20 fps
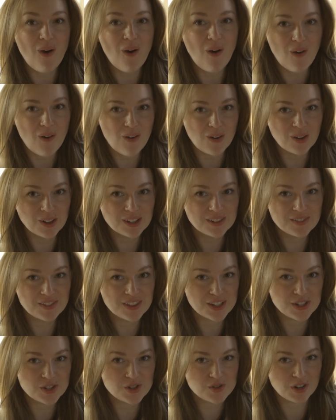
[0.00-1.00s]
all of
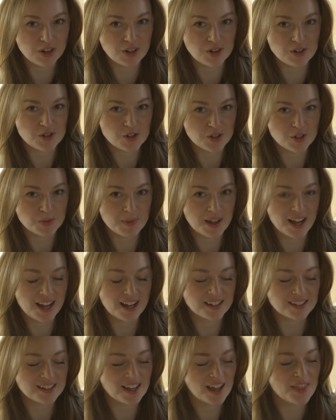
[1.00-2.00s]
these Trader Joe's bags,